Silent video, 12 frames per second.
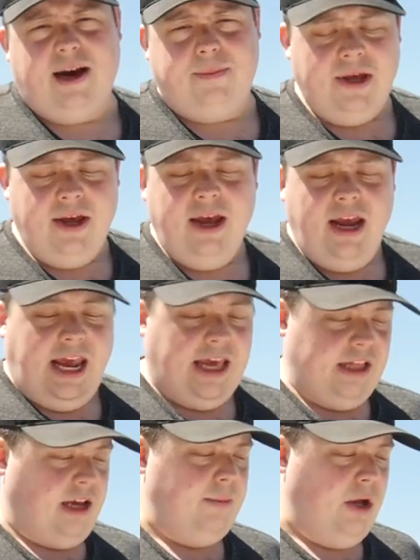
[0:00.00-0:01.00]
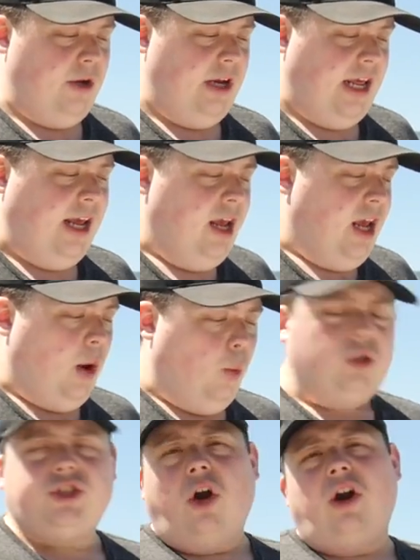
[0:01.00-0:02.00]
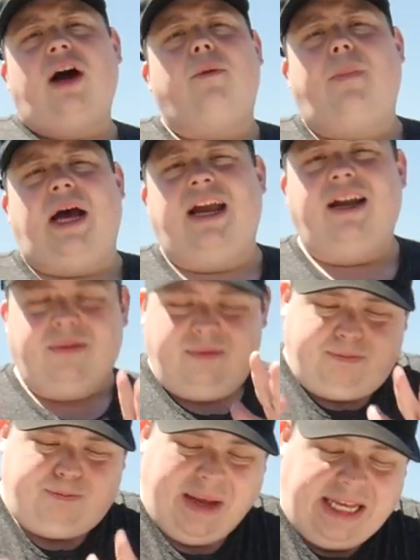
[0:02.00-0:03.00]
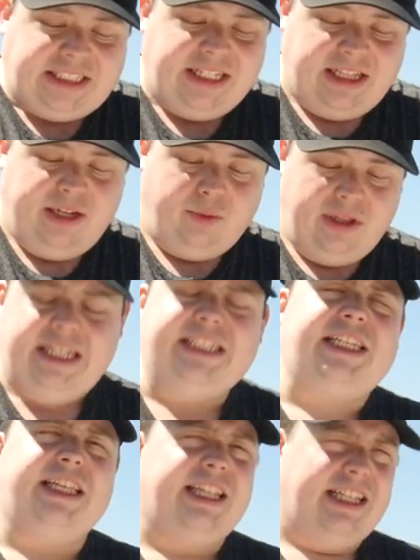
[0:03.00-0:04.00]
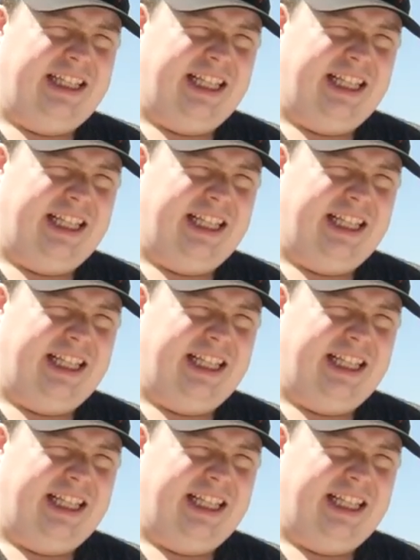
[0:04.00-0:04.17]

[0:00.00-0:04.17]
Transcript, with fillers: up in the community. And we'll start out by basically releasing the